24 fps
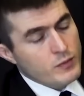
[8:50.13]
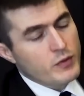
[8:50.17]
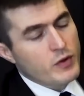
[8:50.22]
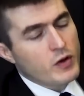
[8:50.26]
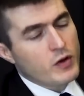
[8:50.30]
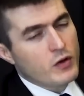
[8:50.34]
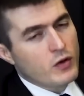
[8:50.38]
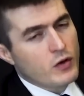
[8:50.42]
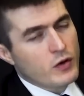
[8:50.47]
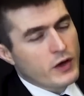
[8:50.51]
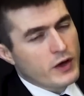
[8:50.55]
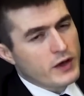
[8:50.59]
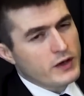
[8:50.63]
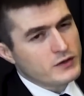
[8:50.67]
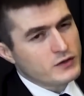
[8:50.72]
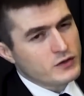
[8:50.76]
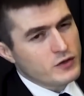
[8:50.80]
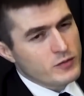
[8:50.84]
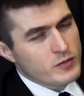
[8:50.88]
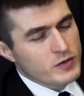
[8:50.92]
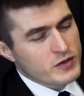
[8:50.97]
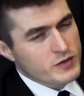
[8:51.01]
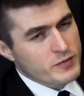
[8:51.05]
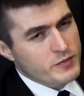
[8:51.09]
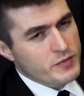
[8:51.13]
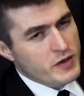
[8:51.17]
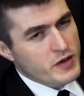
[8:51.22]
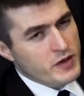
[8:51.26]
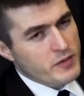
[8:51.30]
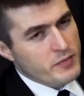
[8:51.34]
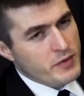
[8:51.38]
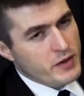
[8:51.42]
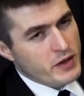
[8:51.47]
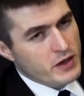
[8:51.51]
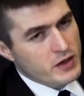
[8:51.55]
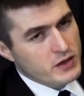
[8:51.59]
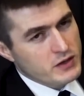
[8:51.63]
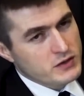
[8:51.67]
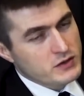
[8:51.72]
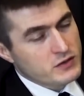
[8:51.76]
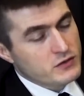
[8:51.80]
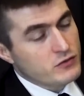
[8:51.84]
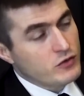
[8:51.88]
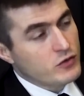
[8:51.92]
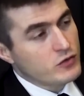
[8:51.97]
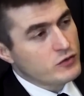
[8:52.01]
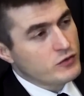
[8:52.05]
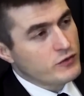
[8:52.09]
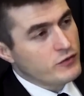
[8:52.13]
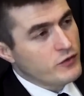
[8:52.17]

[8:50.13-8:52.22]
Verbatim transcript: But okay, so you mentioned Barry Barish wrote